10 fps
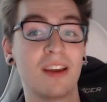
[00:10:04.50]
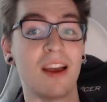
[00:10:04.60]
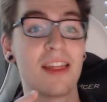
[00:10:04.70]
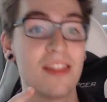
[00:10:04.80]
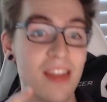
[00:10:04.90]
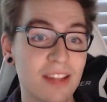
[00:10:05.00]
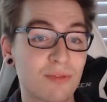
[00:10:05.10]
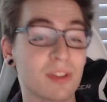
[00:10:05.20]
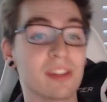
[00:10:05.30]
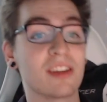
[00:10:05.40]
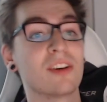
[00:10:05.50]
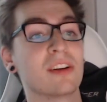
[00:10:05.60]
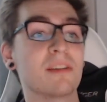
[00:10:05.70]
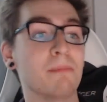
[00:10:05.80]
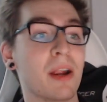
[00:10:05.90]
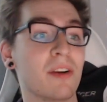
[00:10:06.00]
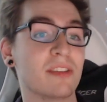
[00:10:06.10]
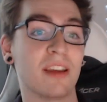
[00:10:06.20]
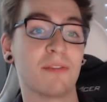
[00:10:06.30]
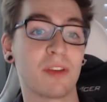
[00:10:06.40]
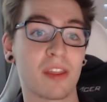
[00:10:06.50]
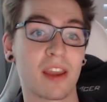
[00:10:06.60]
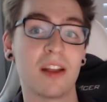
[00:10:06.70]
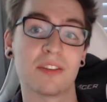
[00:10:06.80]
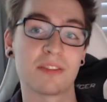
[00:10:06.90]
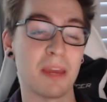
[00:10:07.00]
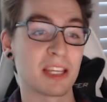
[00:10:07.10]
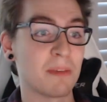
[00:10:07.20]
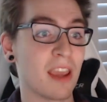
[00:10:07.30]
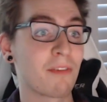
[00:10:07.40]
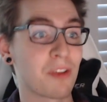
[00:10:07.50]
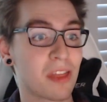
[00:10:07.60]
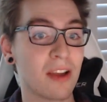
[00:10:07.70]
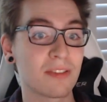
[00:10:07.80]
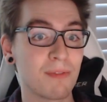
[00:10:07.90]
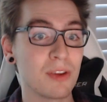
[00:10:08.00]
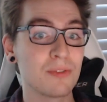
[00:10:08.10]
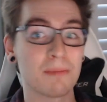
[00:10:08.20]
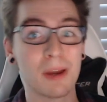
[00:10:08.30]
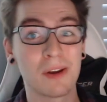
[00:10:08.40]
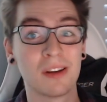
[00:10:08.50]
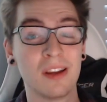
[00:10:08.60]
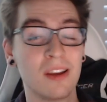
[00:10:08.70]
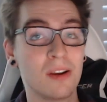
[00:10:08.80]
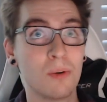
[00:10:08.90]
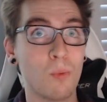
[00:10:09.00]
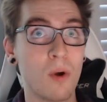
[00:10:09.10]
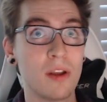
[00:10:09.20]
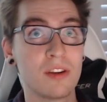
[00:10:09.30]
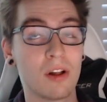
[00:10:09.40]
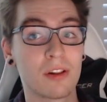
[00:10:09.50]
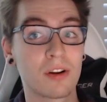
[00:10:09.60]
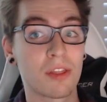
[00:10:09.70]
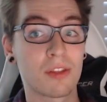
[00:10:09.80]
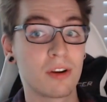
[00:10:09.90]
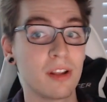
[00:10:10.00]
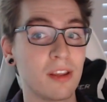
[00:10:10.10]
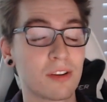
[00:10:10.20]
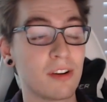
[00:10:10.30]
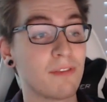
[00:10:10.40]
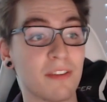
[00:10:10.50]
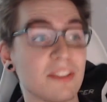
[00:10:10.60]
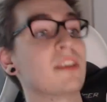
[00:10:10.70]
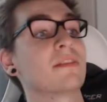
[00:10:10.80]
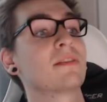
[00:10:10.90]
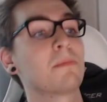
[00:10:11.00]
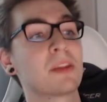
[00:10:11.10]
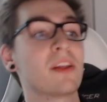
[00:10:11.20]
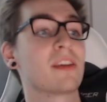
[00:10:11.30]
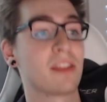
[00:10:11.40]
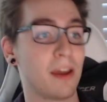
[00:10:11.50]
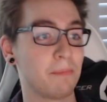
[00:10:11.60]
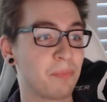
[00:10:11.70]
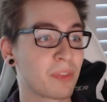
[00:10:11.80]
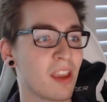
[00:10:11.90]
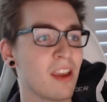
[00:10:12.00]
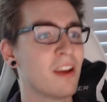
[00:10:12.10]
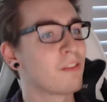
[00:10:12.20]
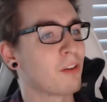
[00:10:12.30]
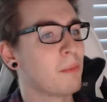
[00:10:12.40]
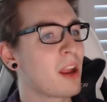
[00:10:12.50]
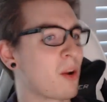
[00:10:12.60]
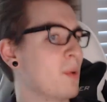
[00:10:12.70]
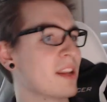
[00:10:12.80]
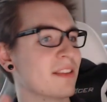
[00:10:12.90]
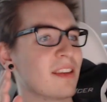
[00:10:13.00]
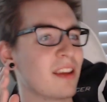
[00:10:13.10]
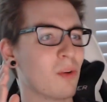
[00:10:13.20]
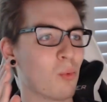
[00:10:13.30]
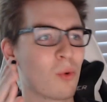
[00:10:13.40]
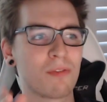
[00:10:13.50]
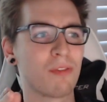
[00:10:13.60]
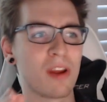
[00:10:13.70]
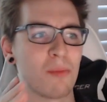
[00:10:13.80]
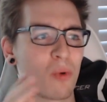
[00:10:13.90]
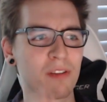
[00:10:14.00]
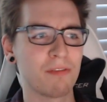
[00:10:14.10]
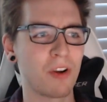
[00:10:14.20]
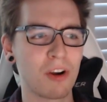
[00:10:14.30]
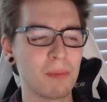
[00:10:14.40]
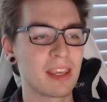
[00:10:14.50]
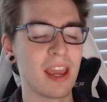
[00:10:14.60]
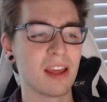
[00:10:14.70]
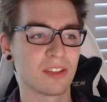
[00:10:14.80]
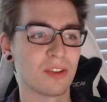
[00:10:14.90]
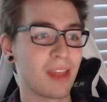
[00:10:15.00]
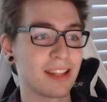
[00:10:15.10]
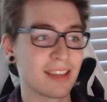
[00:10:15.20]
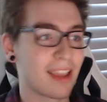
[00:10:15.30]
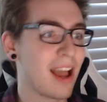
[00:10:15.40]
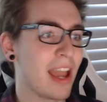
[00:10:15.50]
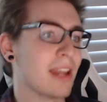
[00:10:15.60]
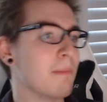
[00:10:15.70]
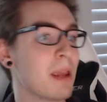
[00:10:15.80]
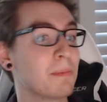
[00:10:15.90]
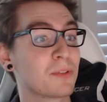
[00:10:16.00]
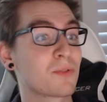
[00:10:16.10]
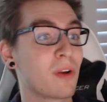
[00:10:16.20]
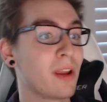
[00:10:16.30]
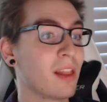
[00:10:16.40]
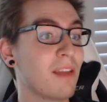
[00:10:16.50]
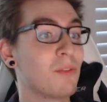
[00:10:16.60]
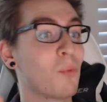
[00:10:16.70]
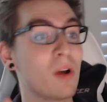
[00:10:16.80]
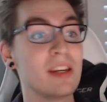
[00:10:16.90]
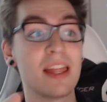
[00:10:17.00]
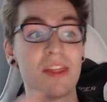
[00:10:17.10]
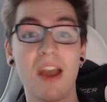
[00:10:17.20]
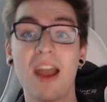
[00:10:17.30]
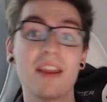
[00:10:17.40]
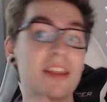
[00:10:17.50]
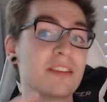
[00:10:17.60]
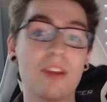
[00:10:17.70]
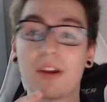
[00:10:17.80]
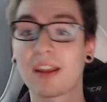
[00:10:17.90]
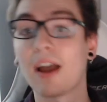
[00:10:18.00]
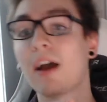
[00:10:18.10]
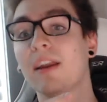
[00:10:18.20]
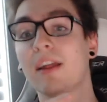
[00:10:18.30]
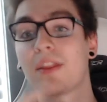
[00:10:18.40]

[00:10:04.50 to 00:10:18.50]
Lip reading: That's really good compared to everything else. It makes me every 1,000 views about $1.30, 35 cents, something like that. From there, we can say Warframe, where to farm. Yeah, so that's a guide. Maple Story, level 1, that is not a guide.